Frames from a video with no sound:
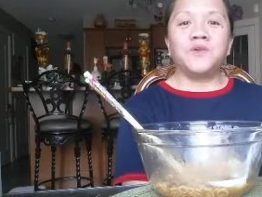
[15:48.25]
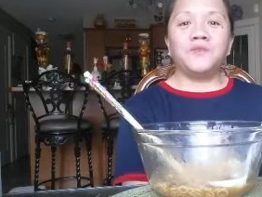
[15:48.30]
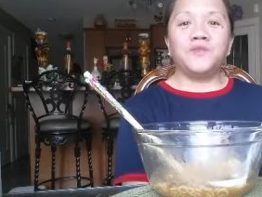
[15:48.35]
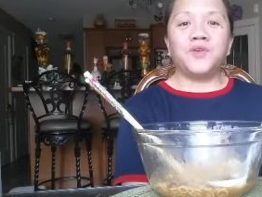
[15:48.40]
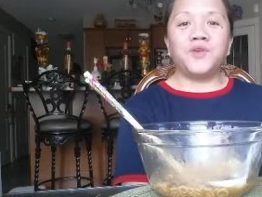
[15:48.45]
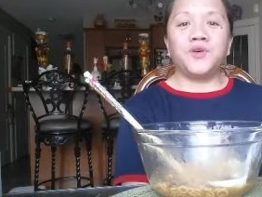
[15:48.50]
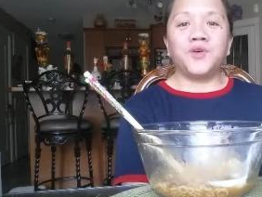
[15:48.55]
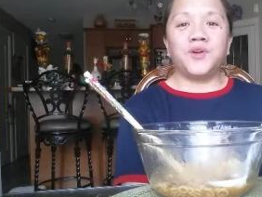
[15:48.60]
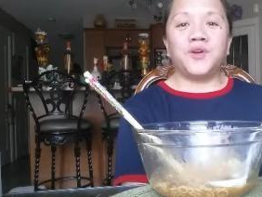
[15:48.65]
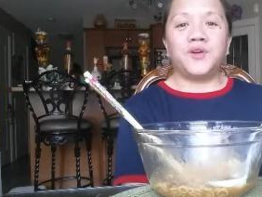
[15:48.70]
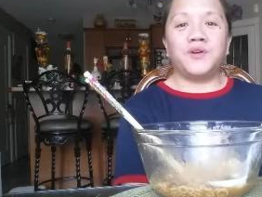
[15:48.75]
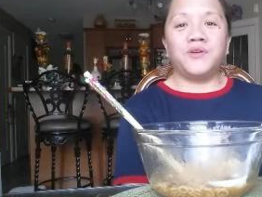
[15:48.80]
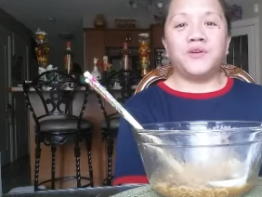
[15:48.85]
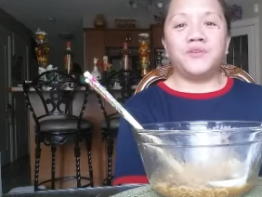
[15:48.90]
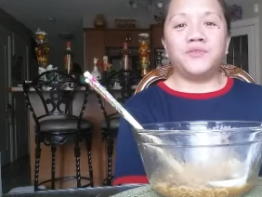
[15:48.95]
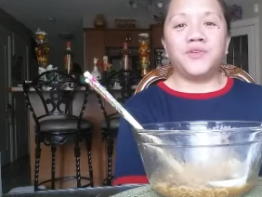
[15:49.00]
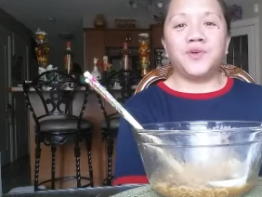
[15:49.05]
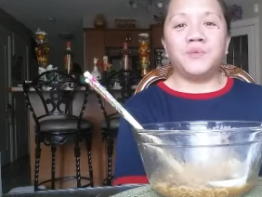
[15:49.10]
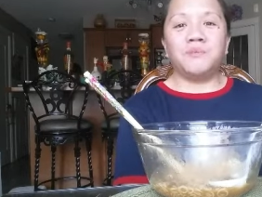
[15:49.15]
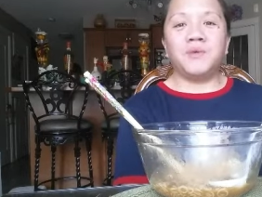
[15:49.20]

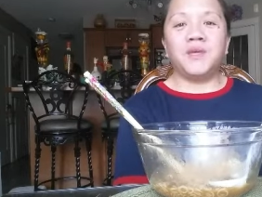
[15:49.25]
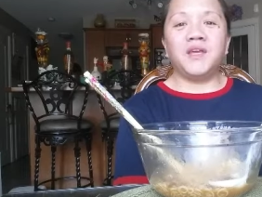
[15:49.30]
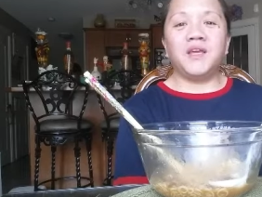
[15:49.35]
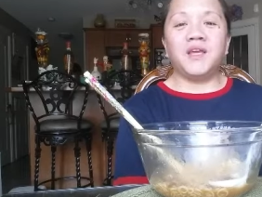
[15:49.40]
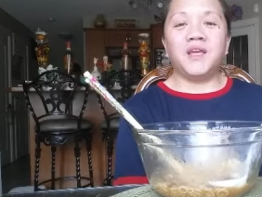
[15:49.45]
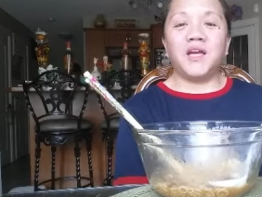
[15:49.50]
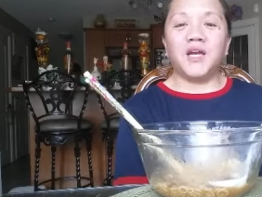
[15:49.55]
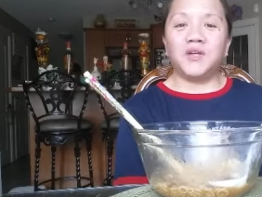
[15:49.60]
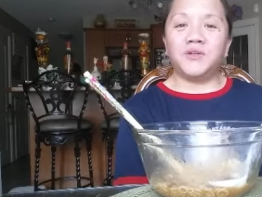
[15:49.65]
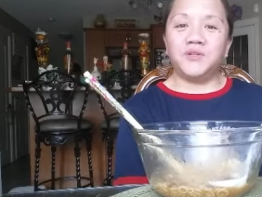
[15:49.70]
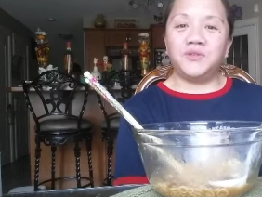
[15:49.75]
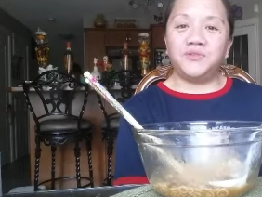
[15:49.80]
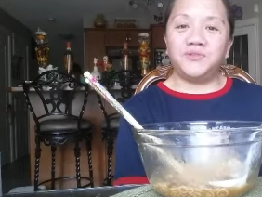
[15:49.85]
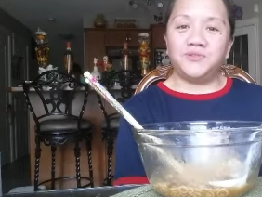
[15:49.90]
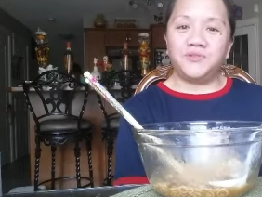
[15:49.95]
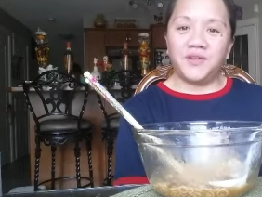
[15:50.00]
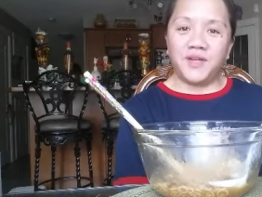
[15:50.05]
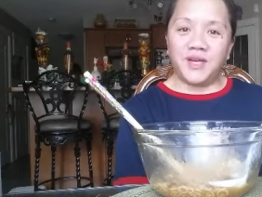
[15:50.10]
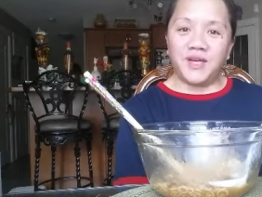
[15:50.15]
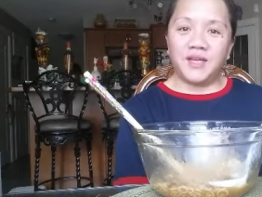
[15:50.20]
for, for being a good
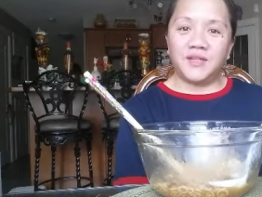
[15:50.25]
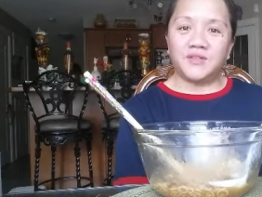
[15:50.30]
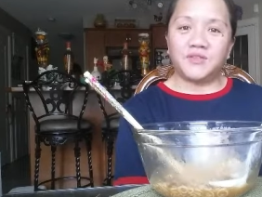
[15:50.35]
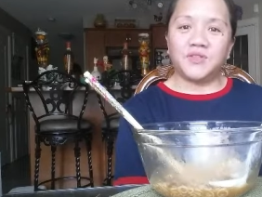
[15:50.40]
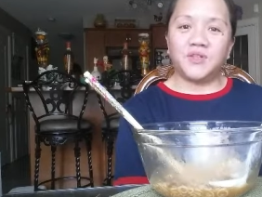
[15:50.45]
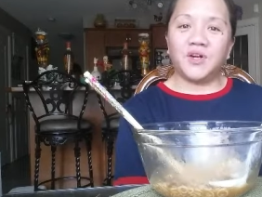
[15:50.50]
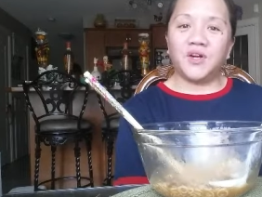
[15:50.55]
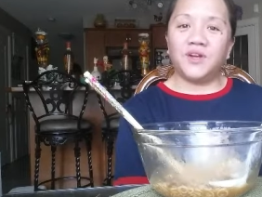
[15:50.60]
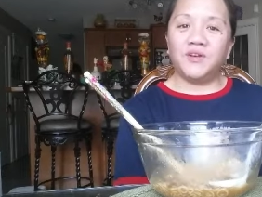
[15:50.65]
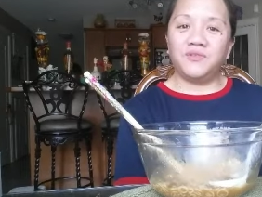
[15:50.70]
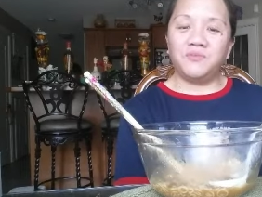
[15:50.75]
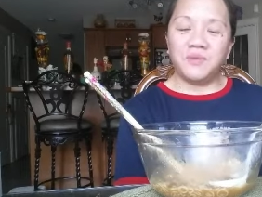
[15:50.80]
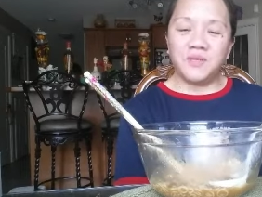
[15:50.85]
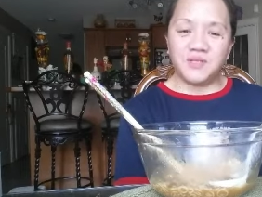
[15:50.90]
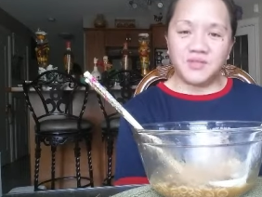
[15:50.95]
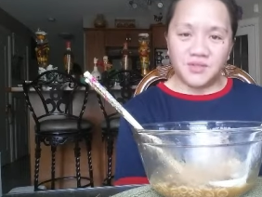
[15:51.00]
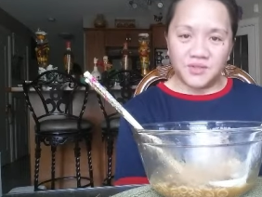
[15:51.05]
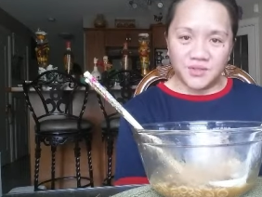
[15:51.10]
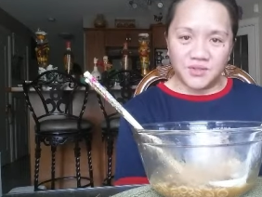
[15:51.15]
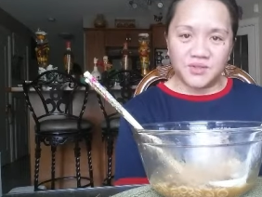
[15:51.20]
friend to all of my
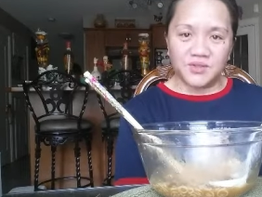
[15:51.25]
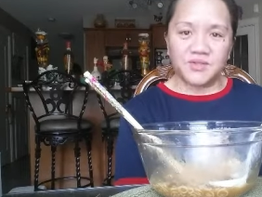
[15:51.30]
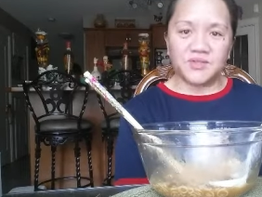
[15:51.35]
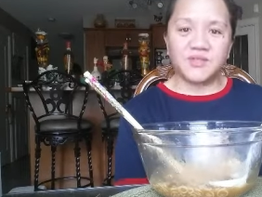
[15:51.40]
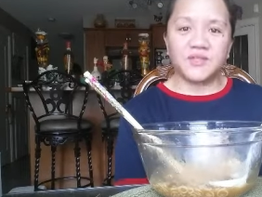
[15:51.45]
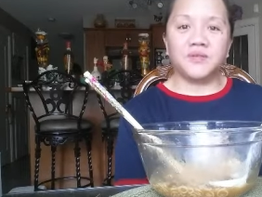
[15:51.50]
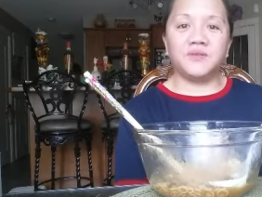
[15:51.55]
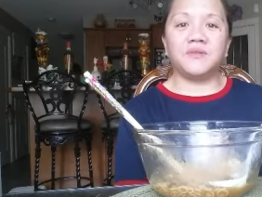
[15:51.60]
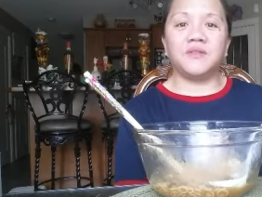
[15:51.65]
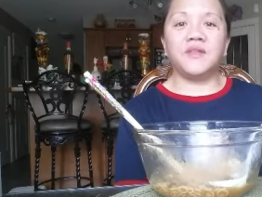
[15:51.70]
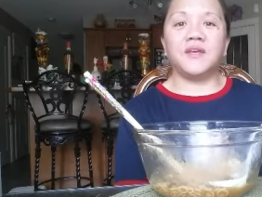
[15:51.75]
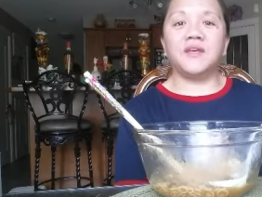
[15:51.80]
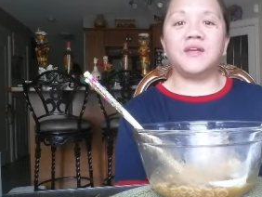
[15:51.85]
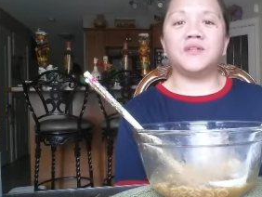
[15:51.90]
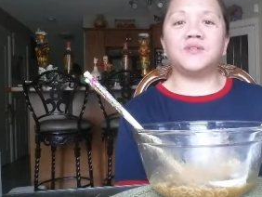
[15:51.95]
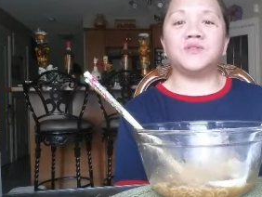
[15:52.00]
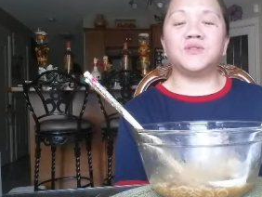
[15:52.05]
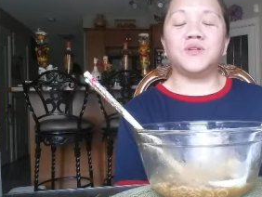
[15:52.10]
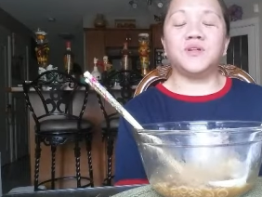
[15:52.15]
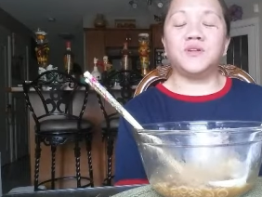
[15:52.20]
sisters out
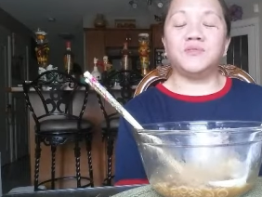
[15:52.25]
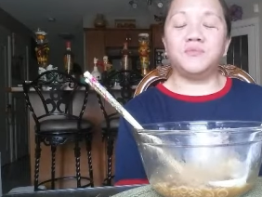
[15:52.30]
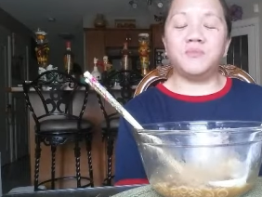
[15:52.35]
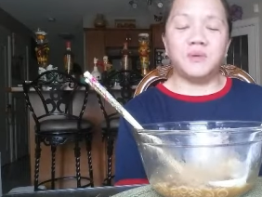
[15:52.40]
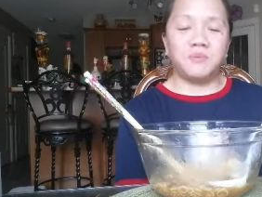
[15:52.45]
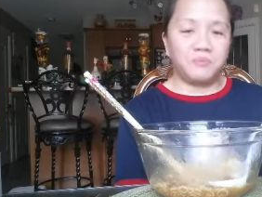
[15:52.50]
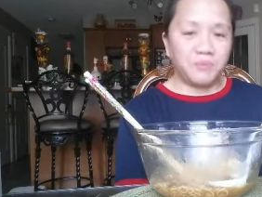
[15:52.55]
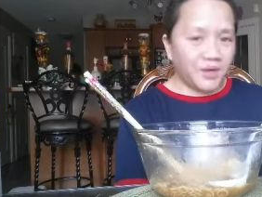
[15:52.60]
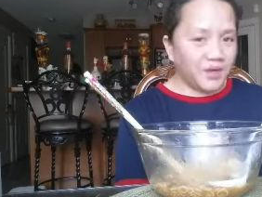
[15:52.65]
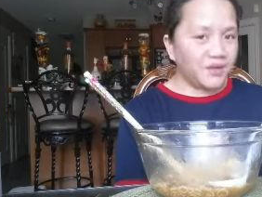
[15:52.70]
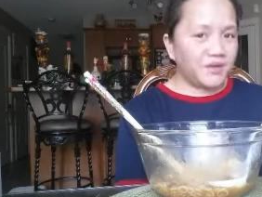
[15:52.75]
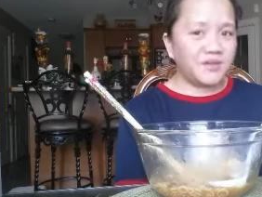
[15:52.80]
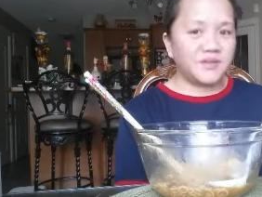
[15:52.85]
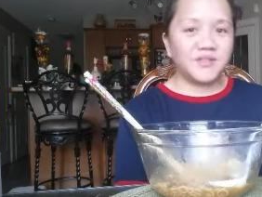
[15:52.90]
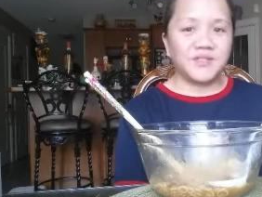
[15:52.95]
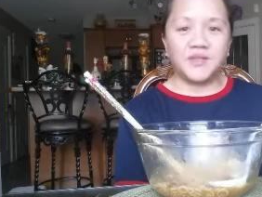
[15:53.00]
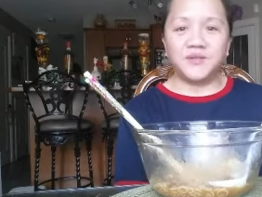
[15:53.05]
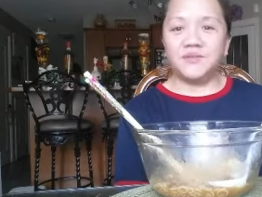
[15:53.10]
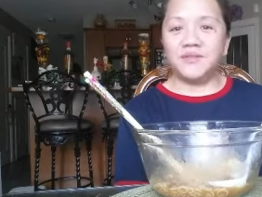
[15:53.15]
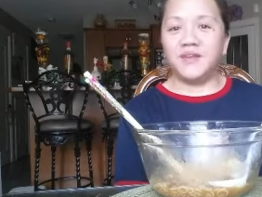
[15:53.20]
there, to all of my
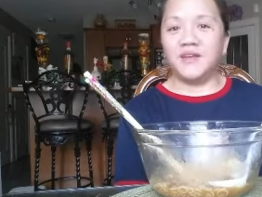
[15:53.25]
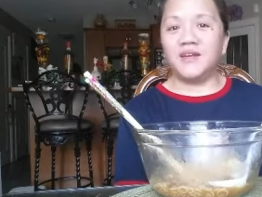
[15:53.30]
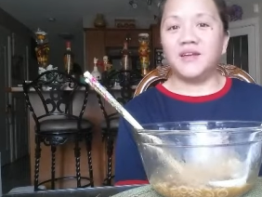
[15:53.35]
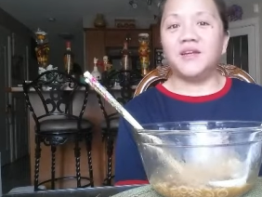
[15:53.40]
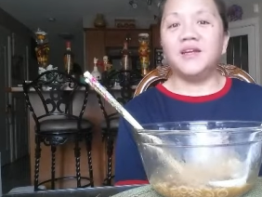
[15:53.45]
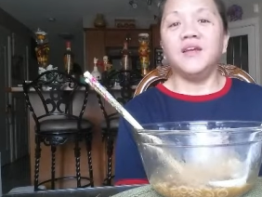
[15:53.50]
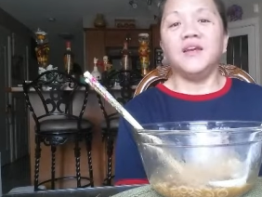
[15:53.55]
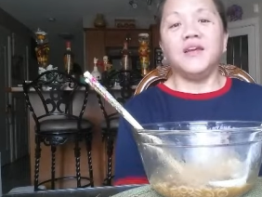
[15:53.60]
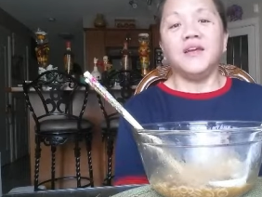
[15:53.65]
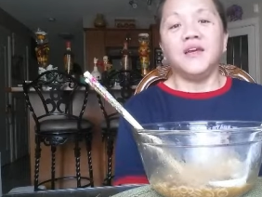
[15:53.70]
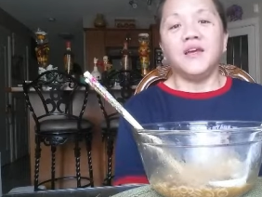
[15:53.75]
brothers out there.